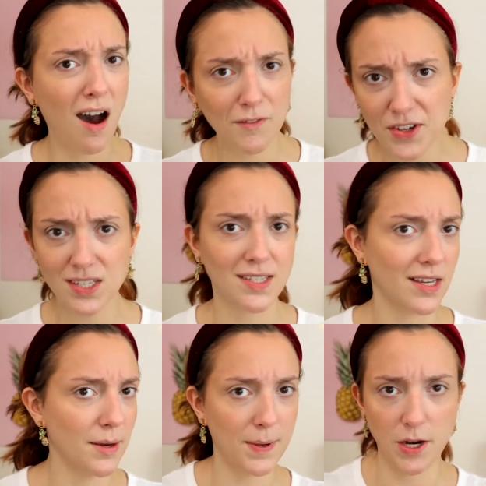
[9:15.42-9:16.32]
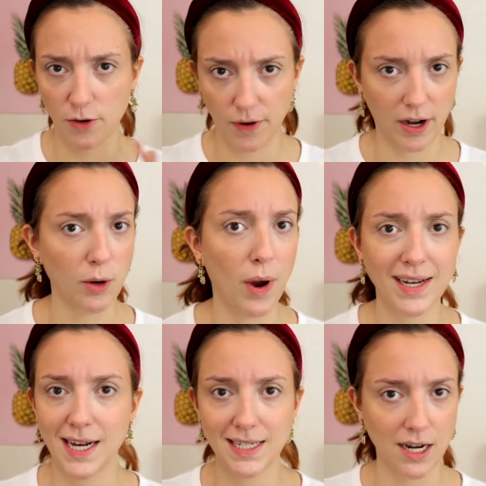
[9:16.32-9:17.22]
Obviously appear very
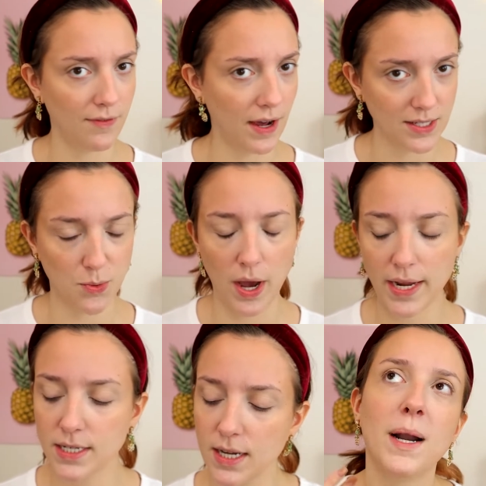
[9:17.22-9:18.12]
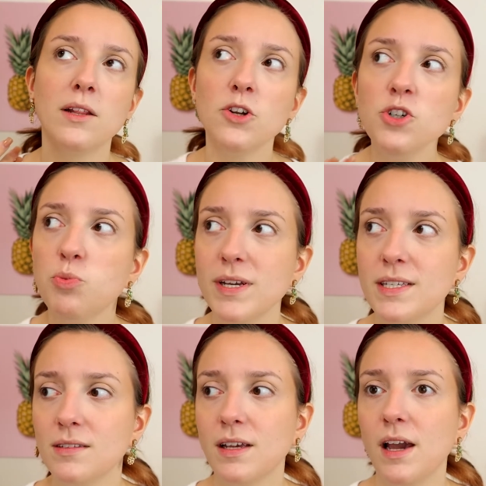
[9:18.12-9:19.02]
white, identify as white, but I learned
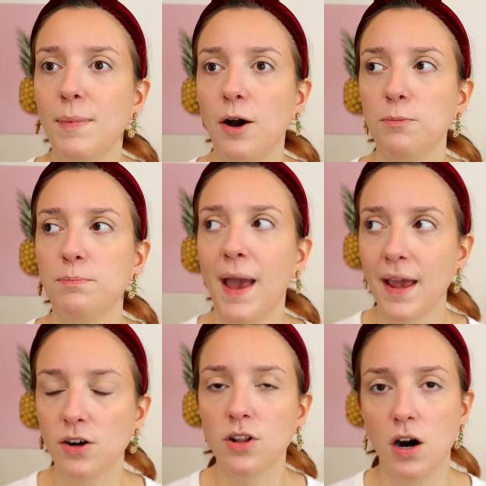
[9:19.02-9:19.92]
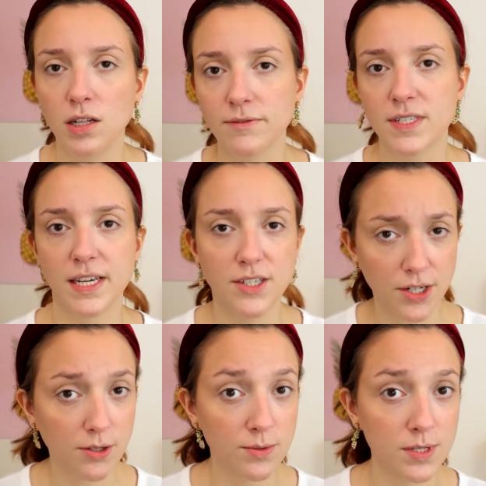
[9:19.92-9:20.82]
recently about pale olive skin
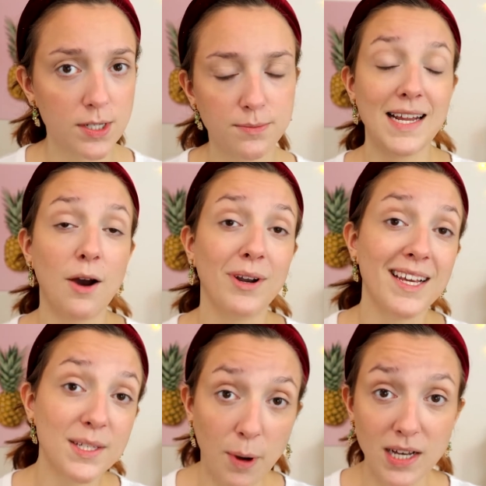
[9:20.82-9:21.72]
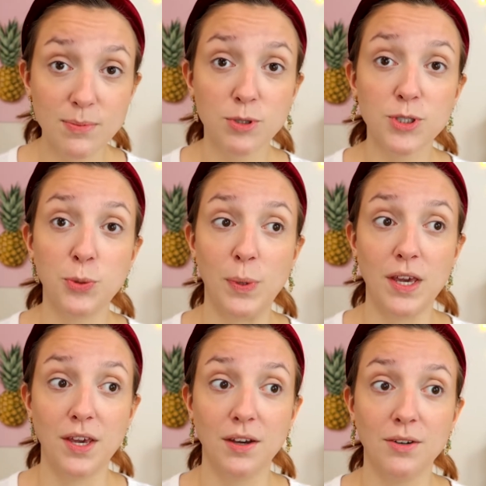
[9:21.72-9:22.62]
tones and how it is possible to
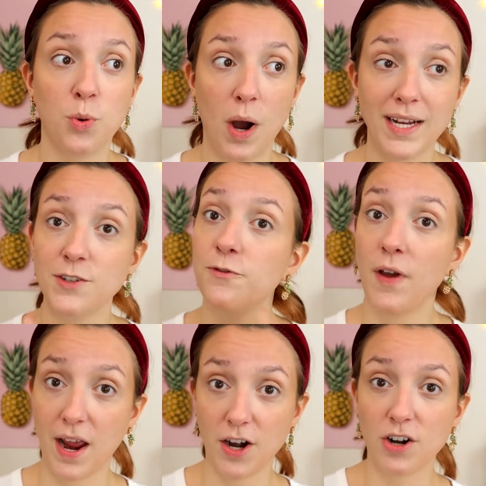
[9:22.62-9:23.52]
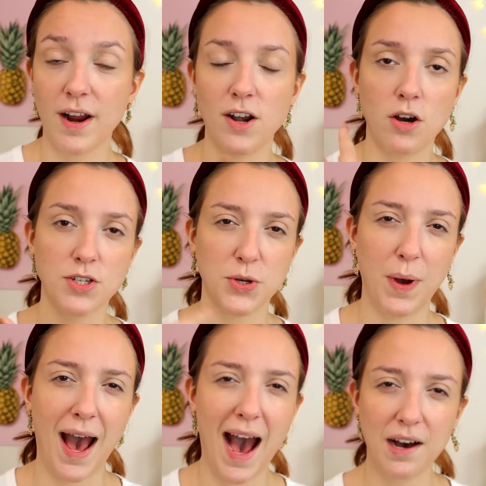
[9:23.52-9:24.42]
be quite fair and
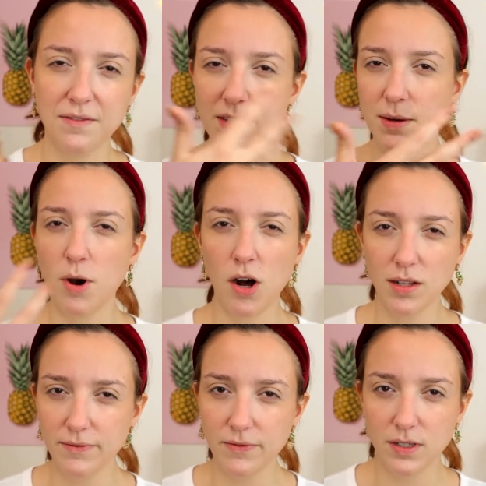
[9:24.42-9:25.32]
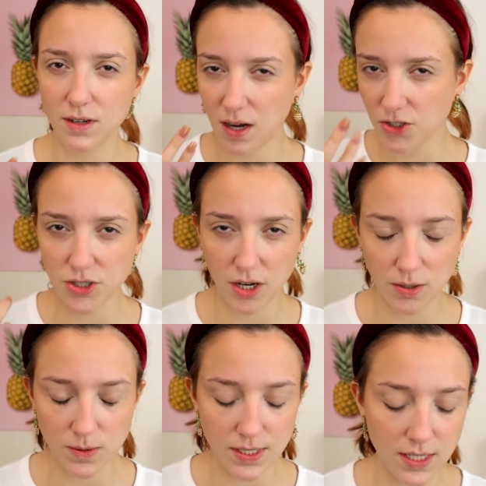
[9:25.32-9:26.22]
also have some olive
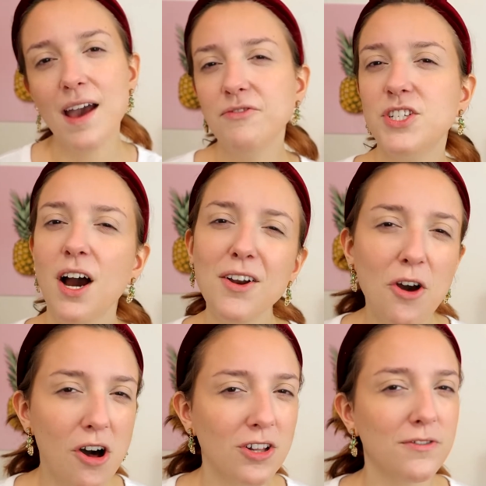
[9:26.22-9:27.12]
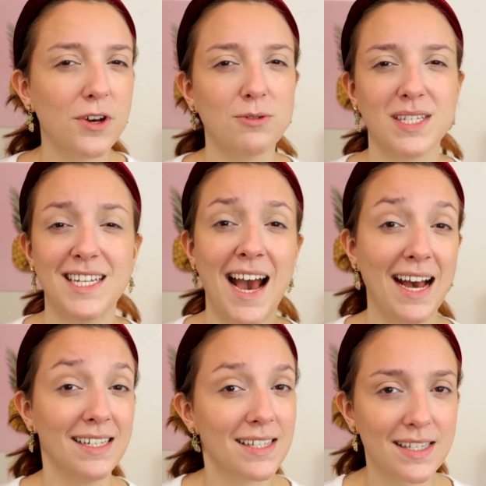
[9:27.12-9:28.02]
undertones. I've done all of those
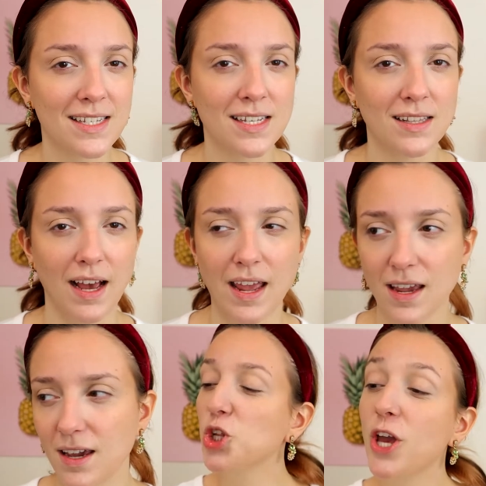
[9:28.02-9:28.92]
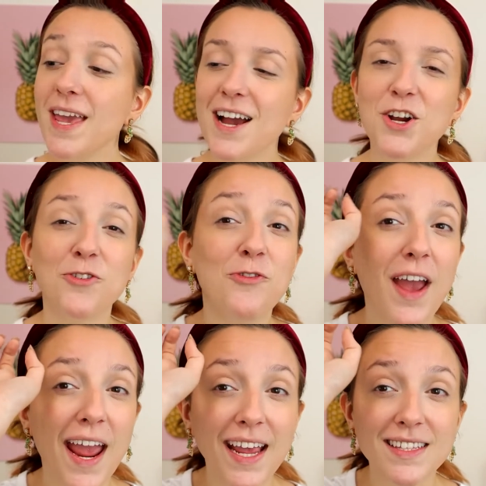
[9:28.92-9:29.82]
tests, like looking at your
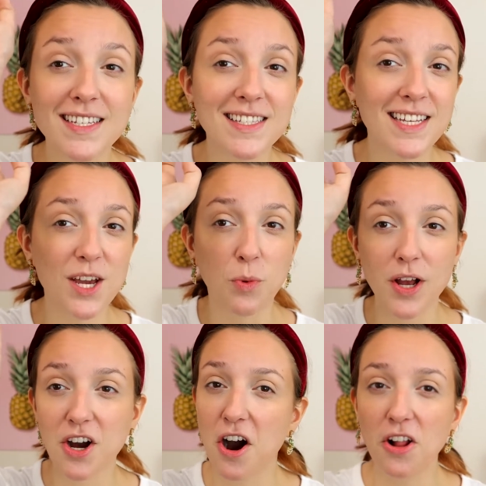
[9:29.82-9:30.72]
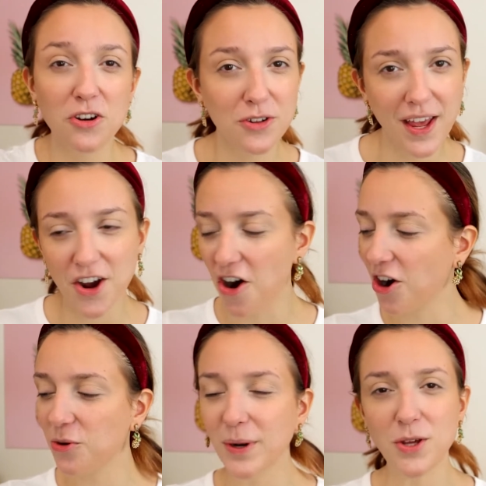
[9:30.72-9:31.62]
veins and seeing what color they
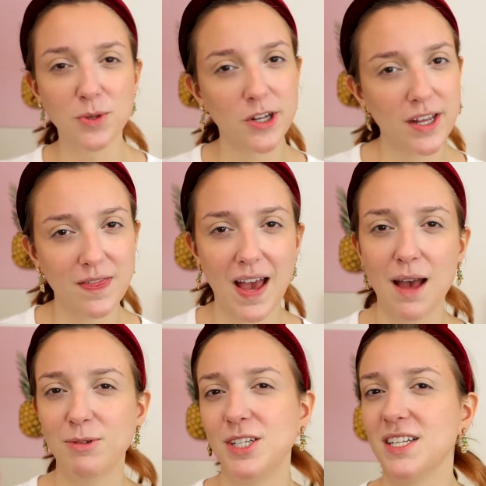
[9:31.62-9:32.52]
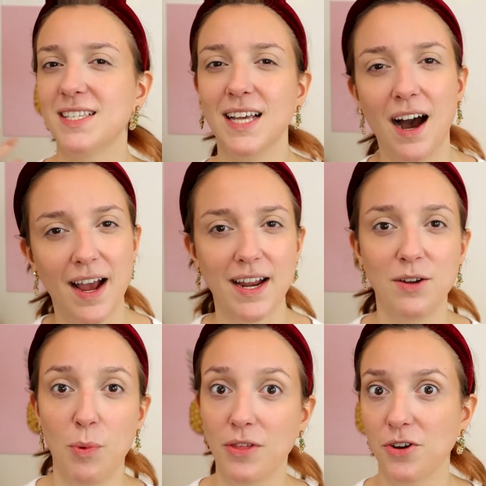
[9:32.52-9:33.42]
are when you look at them to
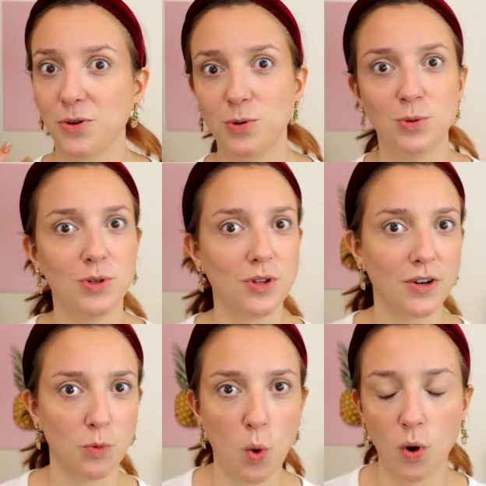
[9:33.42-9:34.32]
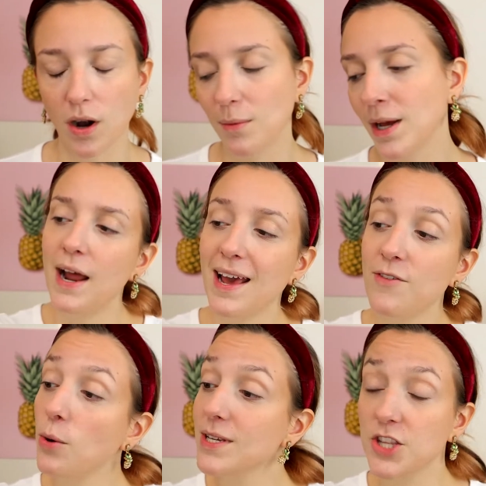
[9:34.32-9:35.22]
decide whether you're cool or warm. And
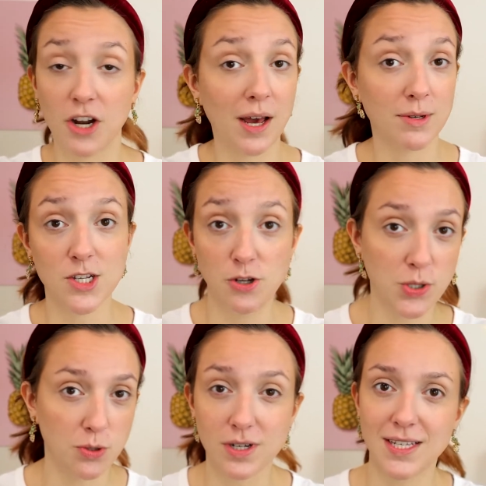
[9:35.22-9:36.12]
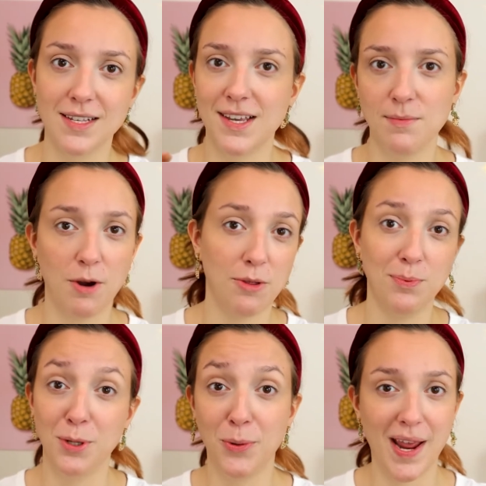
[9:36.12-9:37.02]
I've always thought I was neutral because I see both
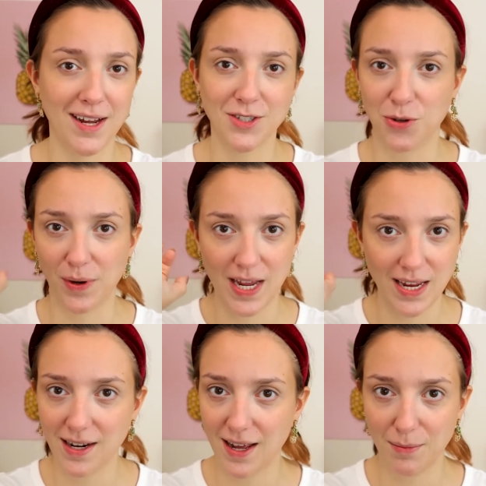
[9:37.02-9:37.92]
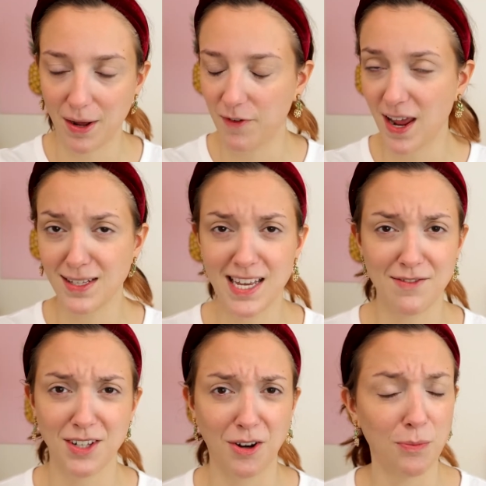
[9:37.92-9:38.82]
blue and green in my veins,
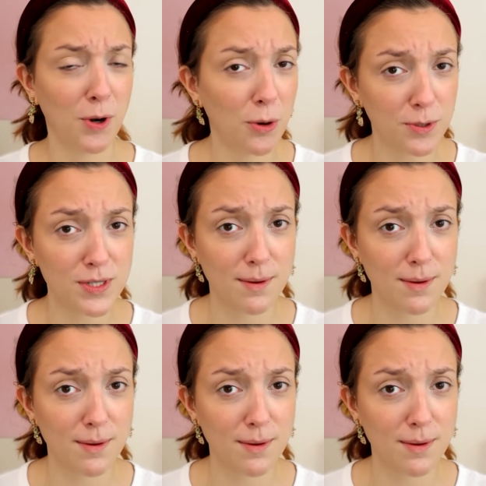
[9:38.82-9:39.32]
even a little purple